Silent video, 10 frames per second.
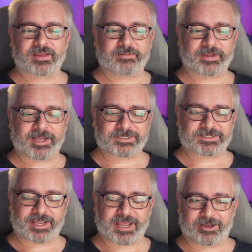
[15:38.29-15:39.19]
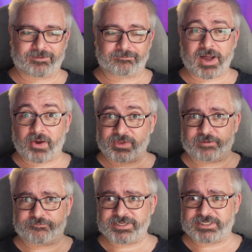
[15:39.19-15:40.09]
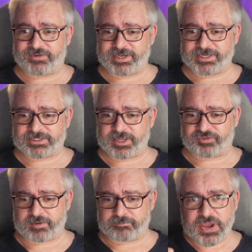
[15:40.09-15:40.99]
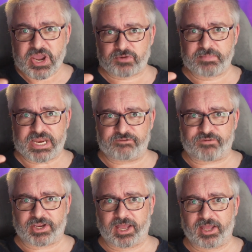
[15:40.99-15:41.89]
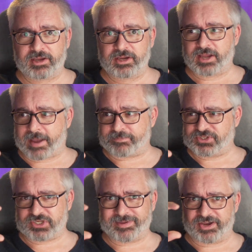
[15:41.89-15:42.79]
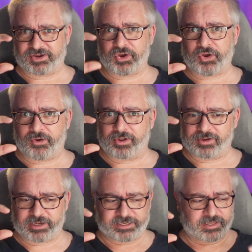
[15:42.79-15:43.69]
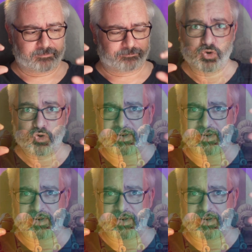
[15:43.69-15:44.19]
about how mildly offensive it is that the pink minifigure happens to be a girl and the blue